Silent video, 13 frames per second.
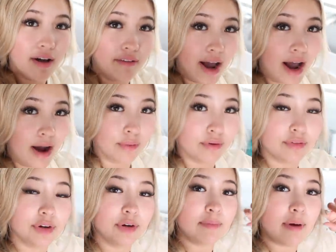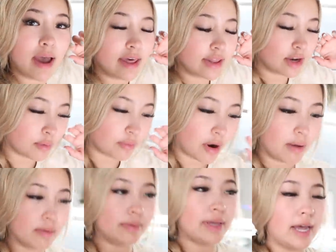of our room and then I'll
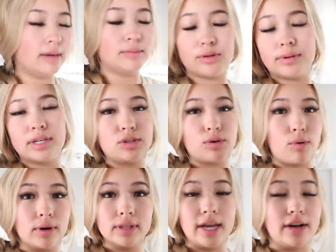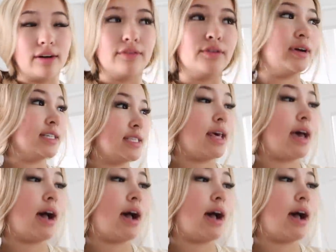probably end up doing a tour later of the rest of the